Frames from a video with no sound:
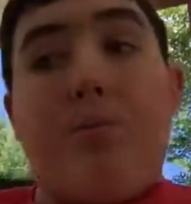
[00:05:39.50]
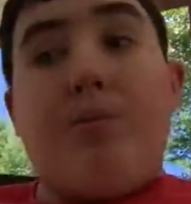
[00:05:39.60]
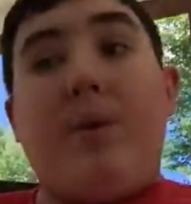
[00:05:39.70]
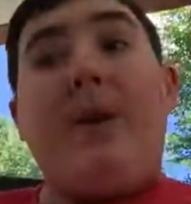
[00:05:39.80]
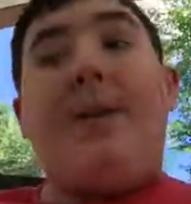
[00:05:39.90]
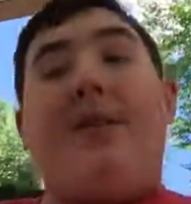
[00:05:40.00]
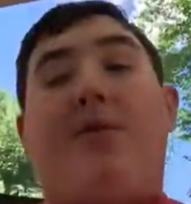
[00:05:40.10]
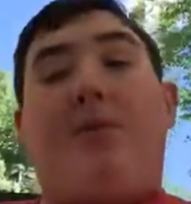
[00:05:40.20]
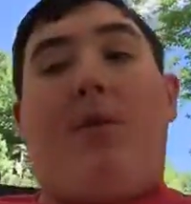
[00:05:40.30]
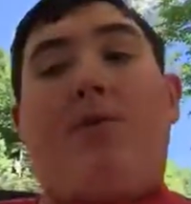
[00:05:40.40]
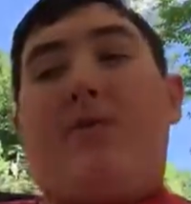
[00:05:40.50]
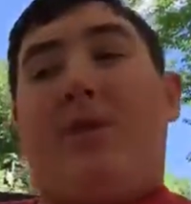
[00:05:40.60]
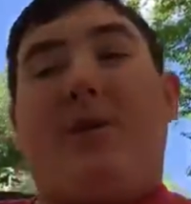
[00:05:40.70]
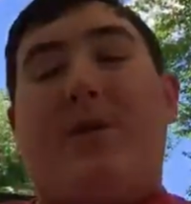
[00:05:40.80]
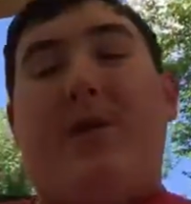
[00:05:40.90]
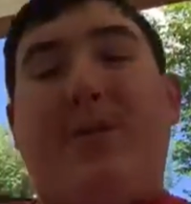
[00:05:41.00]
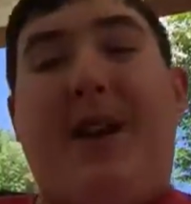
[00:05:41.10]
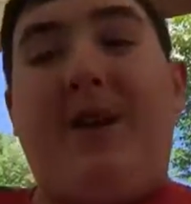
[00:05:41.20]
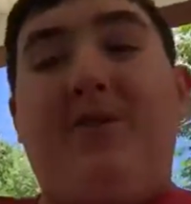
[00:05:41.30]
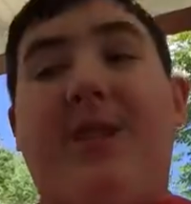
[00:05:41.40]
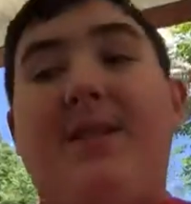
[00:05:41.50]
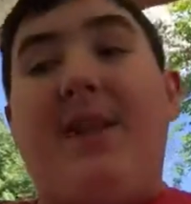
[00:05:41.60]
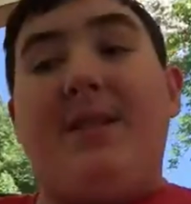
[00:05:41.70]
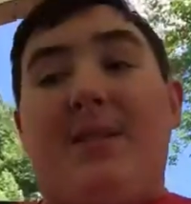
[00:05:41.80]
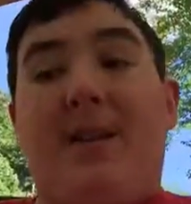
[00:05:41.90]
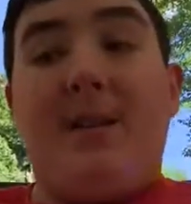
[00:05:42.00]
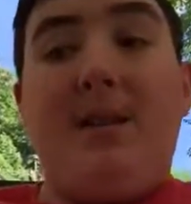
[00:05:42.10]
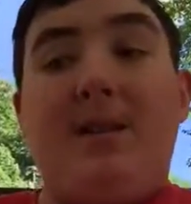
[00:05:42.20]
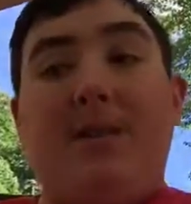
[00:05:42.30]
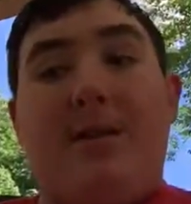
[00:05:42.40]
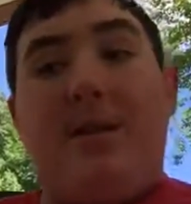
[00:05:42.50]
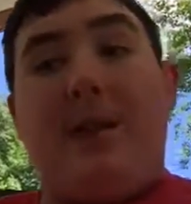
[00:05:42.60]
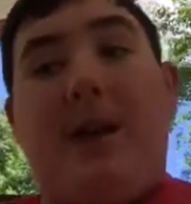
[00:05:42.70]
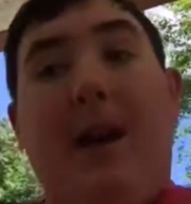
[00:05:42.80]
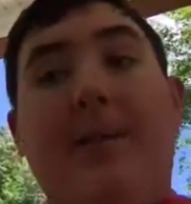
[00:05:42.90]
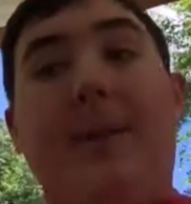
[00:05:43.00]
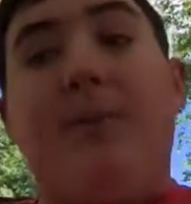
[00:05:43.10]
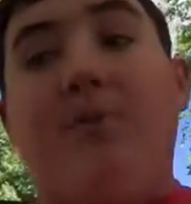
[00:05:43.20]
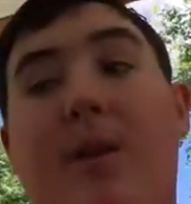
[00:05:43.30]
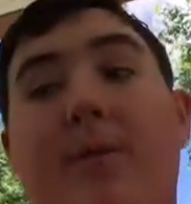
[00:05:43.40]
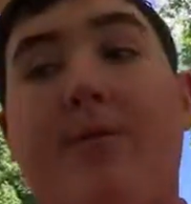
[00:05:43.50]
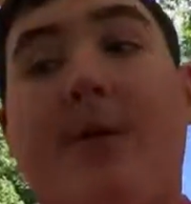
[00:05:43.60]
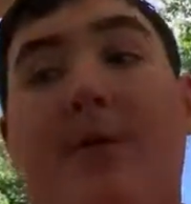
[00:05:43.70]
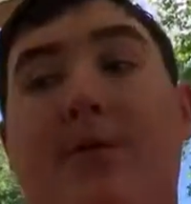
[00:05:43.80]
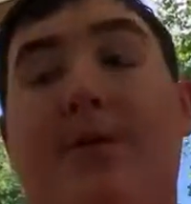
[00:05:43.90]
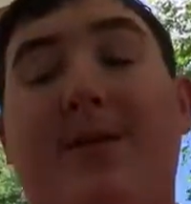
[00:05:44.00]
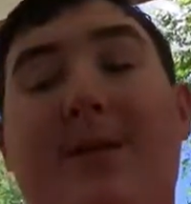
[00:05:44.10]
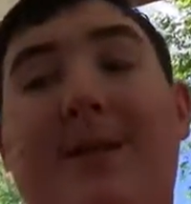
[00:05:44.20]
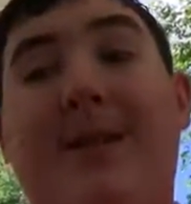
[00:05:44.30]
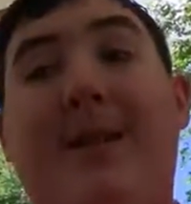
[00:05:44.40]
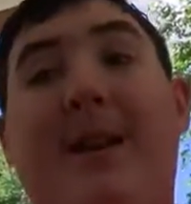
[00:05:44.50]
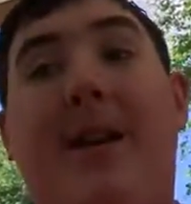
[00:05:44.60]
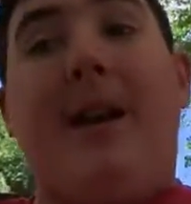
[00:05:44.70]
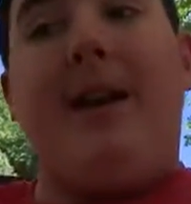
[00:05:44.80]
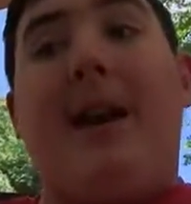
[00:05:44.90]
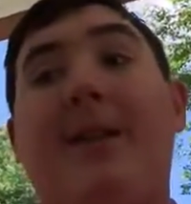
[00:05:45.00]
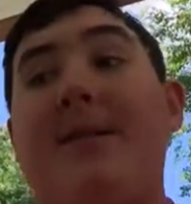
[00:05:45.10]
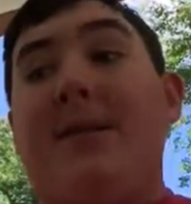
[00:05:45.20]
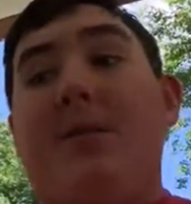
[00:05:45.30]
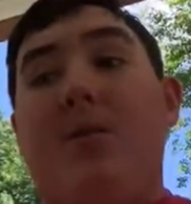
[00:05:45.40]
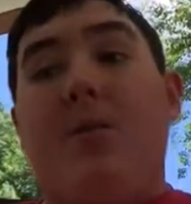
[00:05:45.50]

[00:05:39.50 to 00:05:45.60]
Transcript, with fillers: pray that you won't yield to temptation, as I said, and then pray for others, and ask